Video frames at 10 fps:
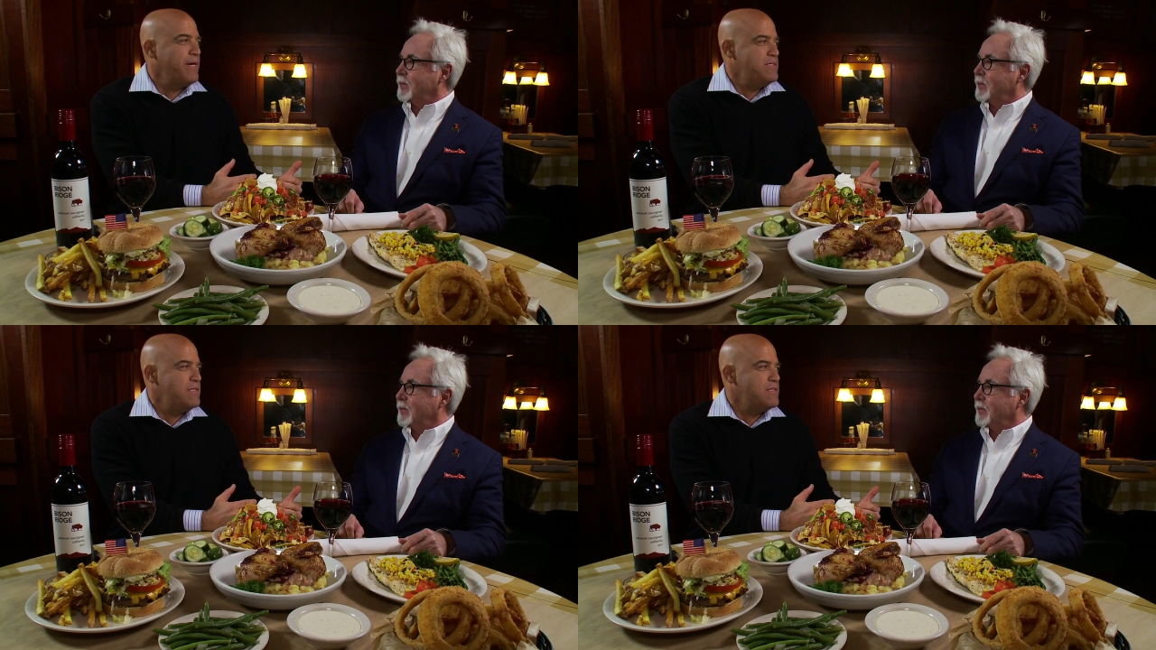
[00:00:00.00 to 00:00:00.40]

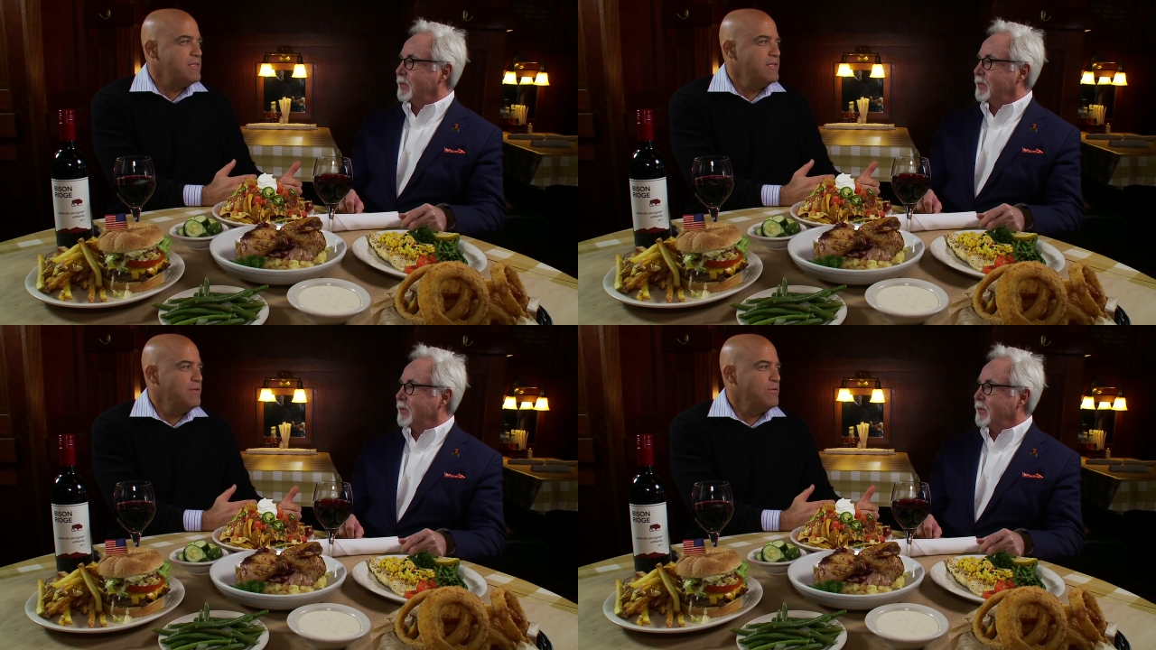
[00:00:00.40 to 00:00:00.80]

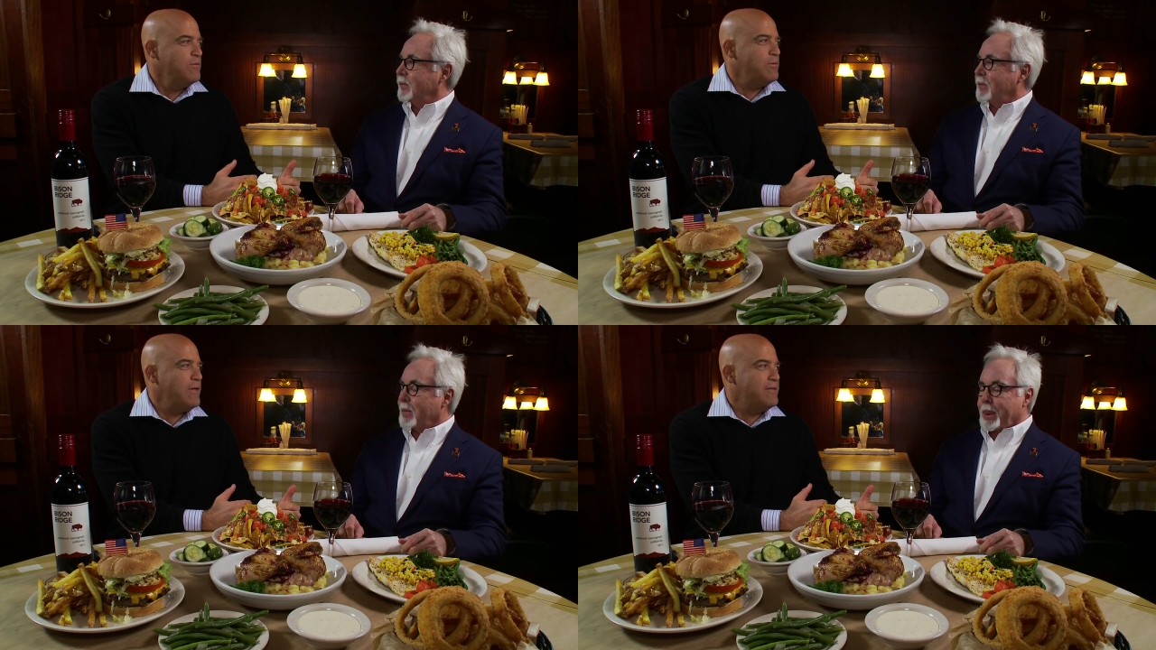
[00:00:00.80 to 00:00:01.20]
Speaker 1: Bison's?
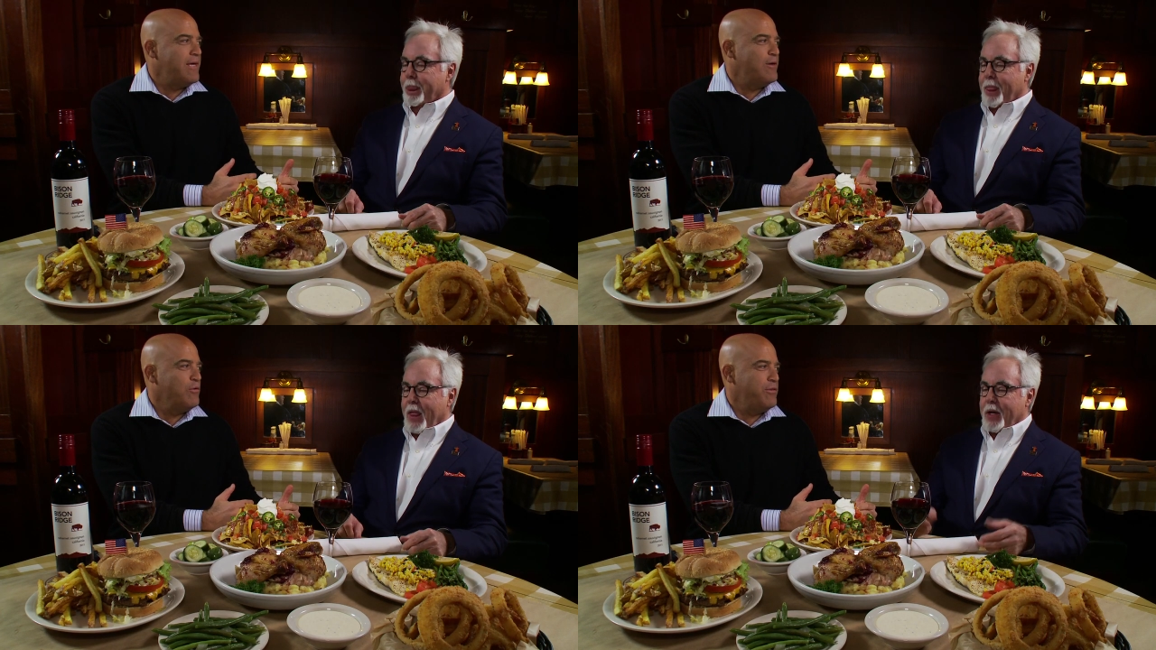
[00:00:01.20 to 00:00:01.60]
Well,
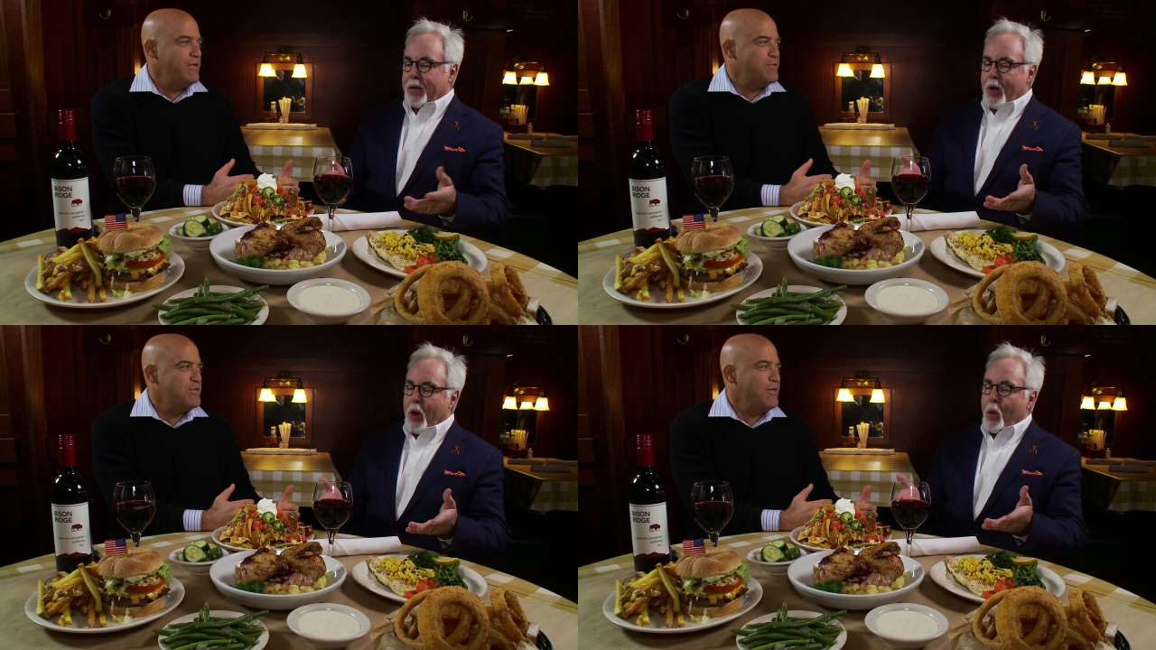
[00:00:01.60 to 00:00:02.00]
how'd that whole
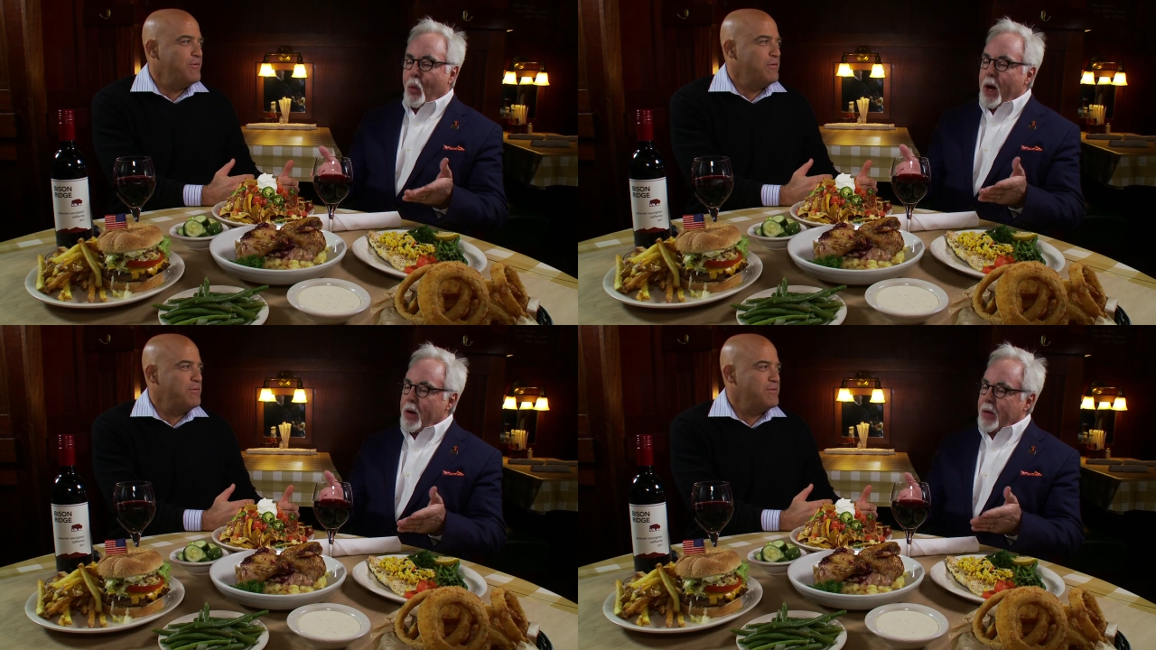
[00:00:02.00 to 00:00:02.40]
thing
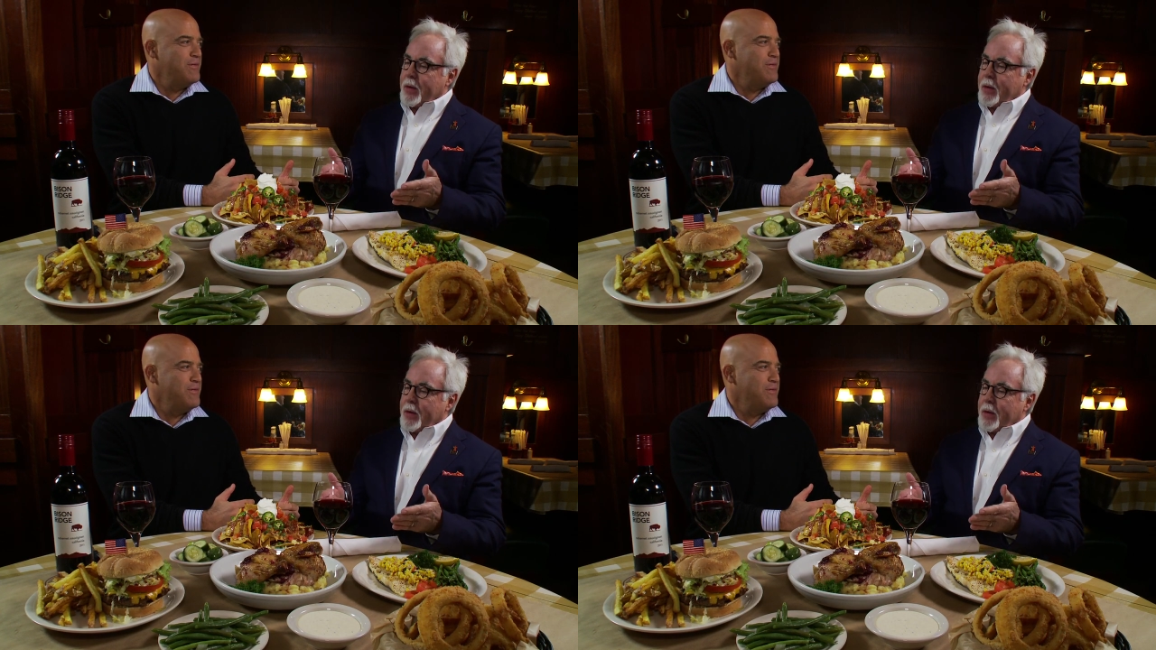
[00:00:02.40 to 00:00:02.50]
start? Well, what